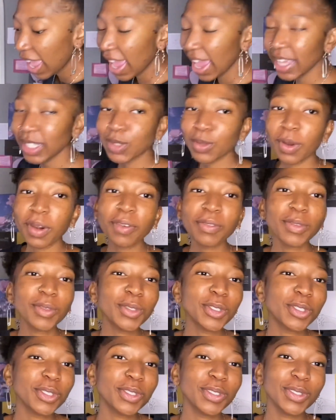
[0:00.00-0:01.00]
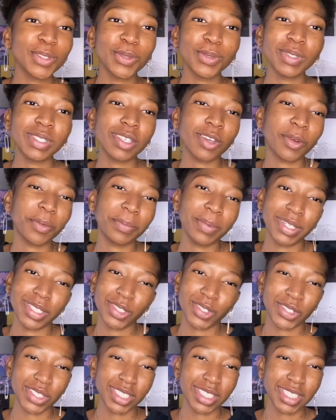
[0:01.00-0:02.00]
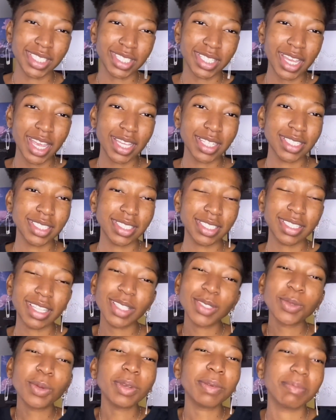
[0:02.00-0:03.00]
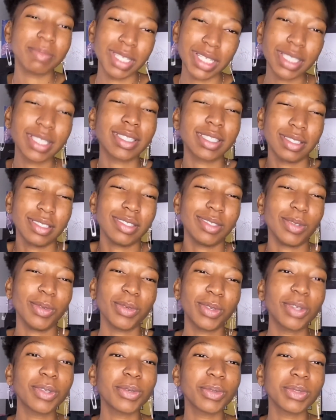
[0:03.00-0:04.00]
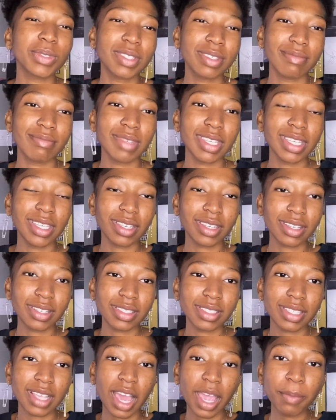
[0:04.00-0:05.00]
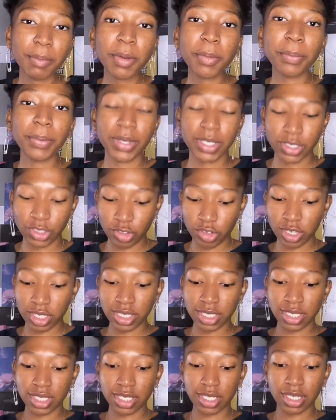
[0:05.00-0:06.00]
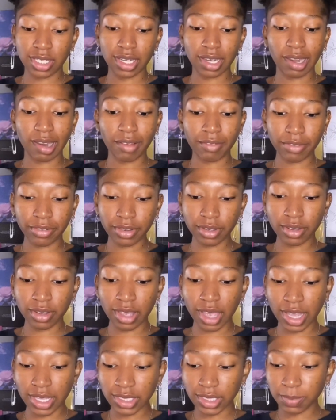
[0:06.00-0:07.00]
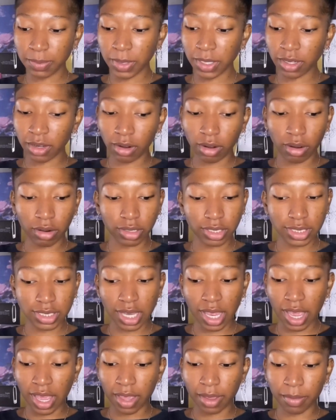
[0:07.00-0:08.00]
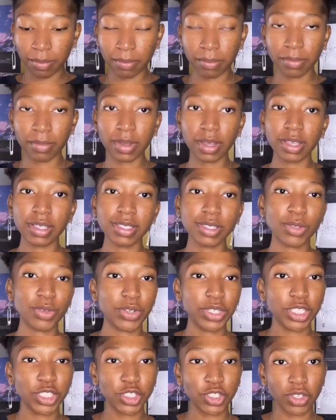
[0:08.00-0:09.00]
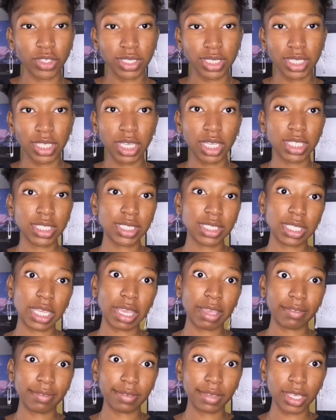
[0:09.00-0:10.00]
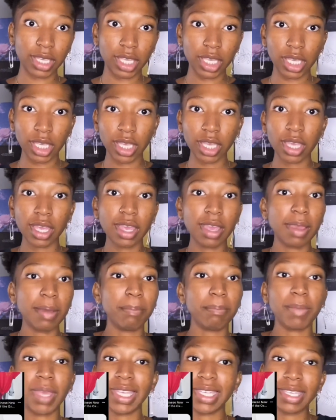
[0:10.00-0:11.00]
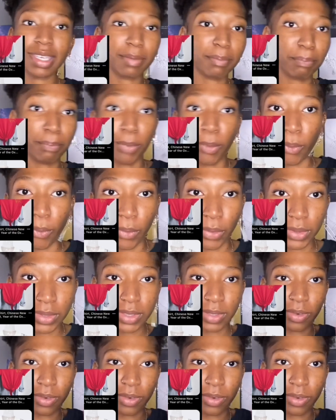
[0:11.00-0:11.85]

it's one of those shirts you see on Pinterest. And that's what makes it so cute to me because I'm a Pinterest lover. I spend a lot of time screenshotting, saving, making boards